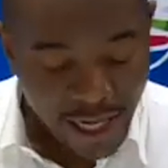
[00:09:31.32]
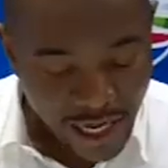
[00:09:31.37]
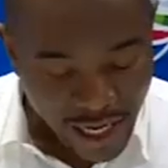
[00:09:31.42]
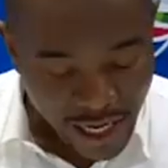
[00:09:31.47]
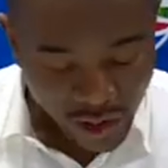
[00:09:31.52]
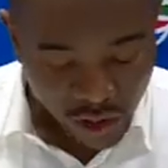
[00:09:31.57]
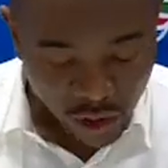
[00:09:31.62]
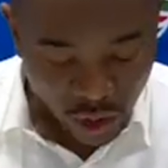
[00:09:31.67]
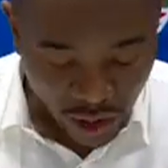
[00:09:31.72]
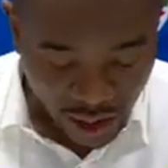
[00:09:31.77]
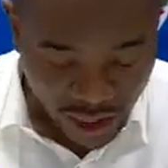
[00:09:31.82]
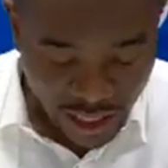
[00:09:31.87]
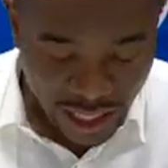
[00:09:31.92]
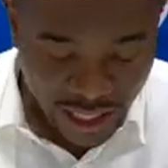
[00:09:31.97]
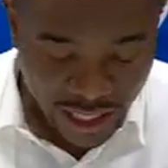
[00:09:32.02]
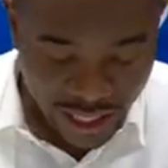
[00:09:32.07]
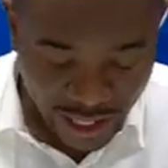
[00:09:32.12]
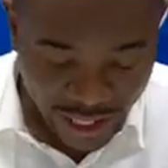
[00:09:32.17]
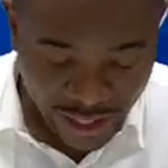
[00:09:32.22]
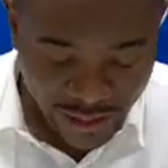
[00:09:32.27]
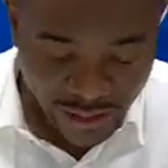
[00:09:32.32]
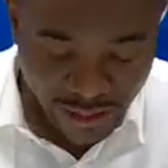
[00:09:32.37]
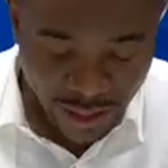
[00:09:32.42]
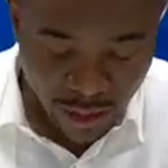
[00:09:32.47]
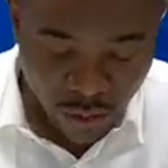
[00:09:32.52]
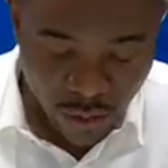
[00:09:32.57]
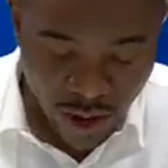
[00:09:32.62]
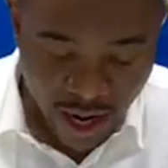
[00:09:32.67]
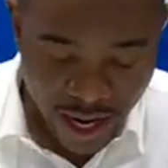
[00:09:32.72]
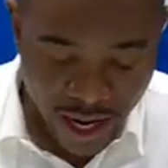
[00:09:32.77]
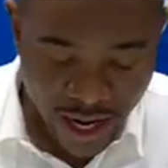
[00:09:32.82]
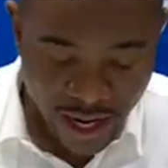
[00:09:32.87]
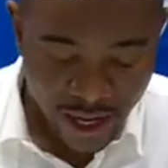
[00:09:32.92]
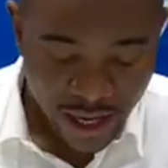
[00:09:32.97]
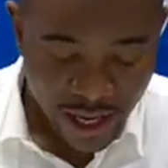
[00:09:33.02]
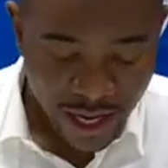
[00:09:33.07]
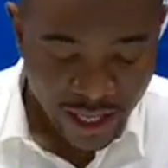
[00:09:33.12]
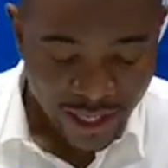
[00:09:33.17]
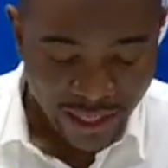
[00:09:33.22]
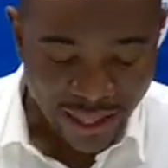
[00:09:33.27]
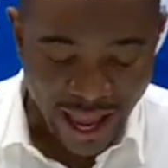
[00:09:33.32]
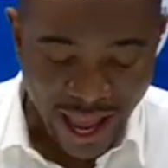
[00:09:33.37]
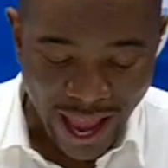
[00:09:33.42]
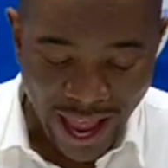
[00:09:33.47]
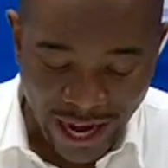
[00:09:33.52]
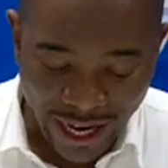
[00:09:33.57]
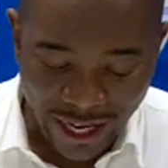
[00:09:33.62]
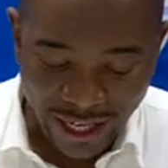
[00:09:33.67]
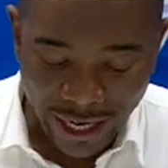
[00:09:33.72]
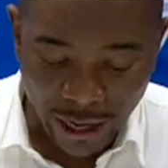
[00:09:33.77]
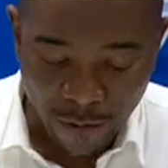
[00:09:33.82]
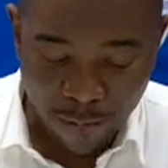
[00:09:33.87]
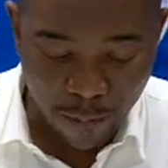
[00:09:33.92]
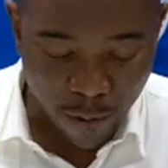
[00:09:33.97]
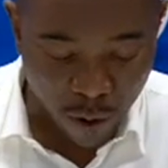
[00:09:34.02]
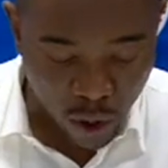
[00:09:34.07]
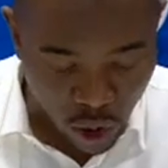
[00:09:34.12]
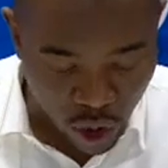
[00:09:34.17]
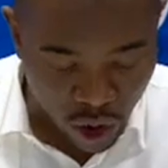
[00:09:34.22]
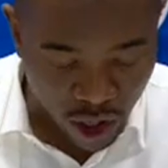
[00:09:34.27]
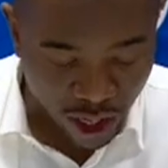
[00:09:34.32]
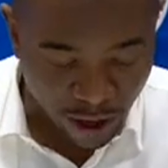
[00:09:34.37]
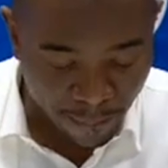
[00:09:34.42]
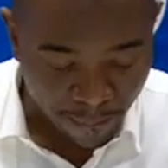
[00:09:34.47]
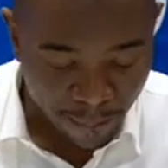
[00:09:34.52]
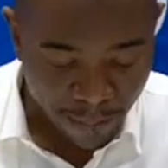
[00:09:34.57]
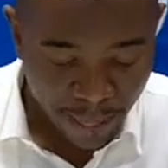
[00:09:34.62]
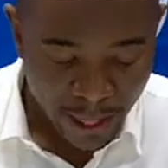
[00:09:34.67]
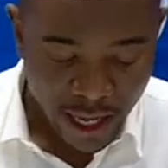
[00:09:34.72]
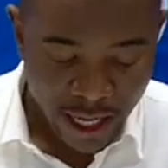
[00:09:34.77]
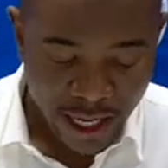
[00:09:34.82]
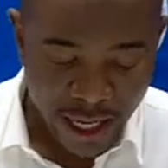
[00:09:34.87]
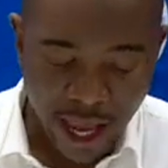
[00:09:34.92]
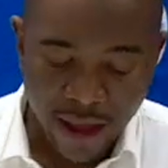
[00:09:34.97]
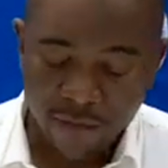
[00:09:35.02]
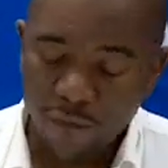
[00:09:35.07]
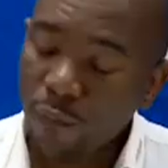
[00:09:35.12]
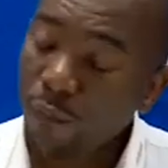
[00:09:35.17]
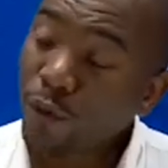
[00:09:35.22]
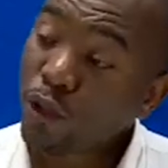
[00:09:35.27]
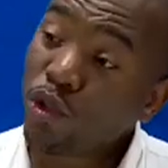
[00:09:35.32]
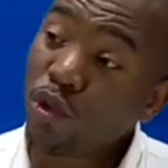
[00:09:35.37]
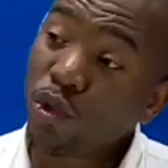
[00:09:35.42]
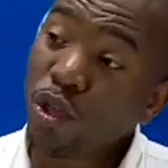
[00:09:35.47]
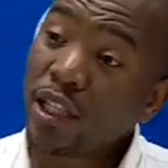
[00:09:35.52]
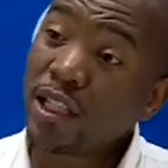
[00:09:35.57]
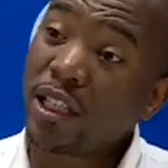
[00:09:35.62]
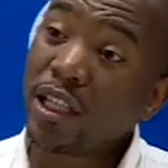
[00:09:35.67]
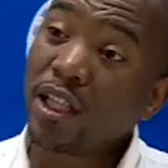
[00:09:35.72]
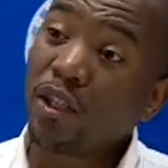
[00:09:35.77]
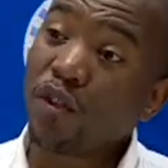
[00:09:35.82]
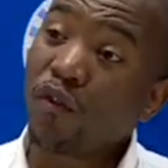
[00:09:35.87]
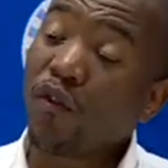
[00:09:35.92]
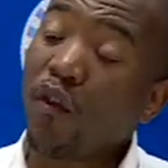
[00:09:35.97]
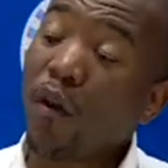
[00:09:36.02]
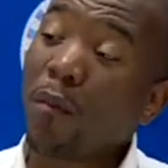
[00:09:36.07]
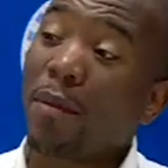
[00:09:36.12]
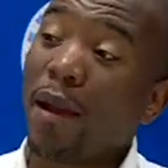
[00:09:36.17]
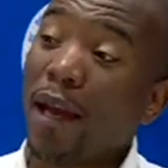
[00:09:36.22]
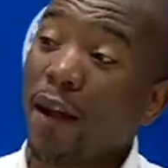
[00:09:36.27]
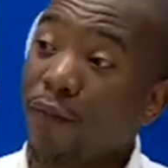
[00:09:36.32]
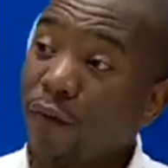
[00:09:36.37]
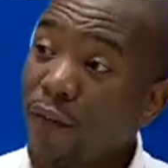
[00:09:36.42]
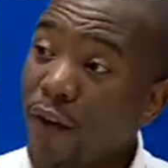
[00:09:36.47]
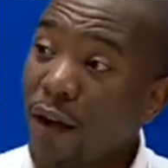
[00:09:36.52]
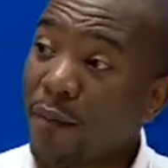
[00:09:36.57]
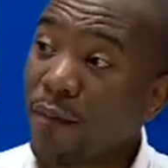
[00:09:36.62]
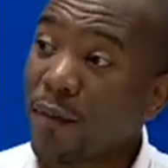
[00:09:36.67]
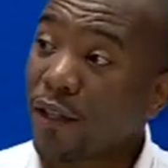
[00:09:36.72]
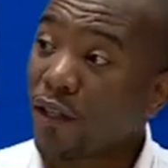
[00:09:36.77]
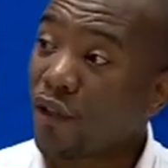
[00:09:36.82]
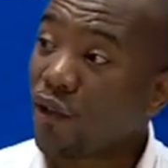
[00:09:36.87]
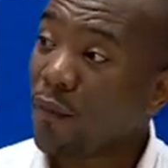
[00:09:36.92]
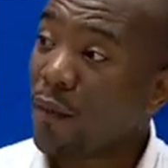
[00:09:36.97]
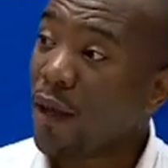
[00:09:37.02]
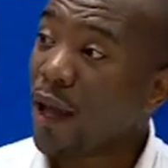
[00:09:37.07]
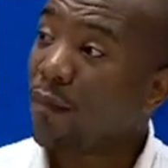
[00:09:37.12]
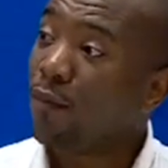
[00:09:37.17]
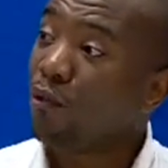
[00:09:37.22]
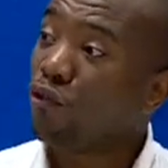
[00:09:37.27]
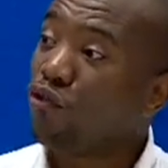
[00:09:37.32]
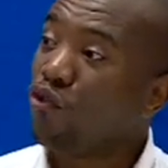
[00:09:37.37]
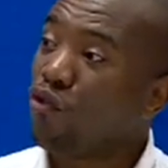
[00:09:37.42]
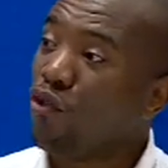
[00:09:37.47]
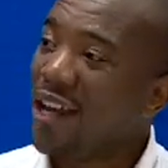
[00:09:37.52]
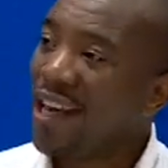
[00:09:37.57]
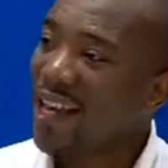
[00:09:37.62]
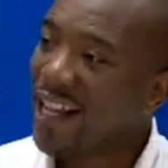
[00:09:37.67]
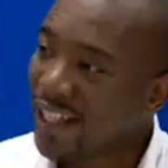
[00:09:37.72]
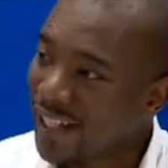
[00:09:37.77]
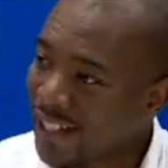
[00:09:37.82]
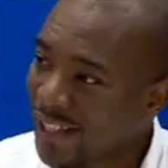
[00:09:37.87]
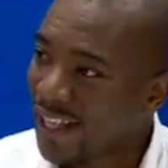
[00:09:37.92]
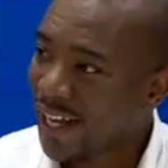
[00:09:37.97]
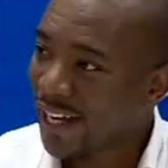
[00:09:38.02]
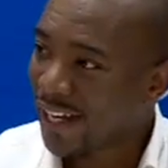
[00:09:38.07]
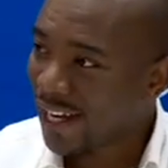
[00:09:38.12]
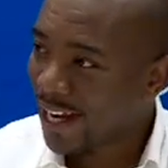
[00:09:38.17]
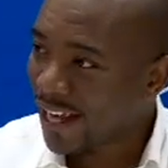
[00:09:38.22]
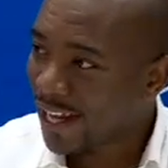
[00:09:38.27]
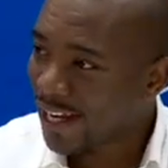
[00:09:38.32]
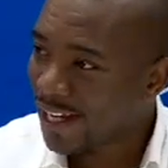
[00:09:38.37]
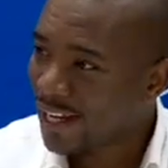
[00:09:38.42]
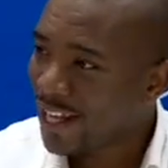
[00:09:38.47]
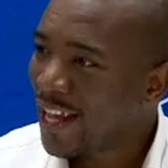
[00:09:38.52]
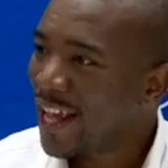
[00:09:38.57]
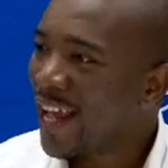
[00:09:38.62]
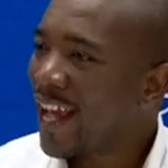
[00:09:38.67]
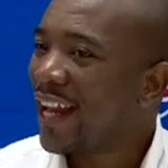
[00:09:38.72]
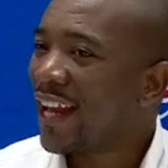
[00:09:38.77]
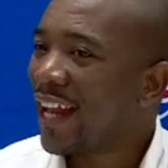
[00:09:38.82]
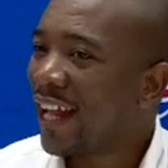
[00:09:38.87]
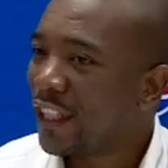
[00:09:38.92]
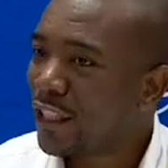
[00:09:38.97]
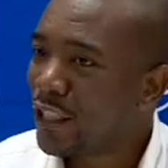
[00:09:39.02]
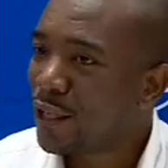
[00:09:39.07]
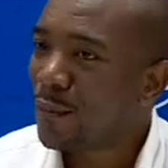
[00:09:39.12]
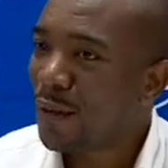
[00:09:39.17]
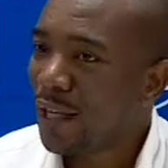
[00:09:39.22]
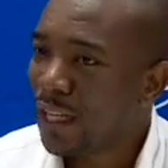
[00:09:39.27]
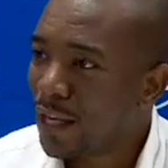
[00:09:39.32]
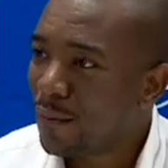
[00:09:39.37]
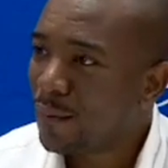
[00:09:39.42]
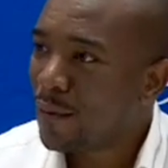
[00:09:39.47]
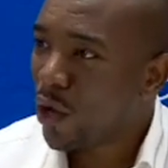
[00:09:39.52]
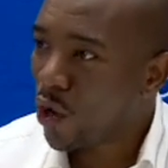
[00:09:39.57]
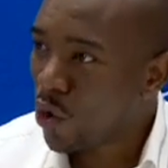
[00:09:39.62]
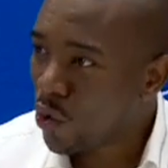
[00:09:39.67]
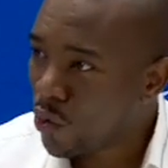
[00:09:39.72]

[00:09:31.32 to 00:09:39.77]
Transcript: historical legacy where the LRED program gave opportunities for black farmers to be able to lease that land and ultimately be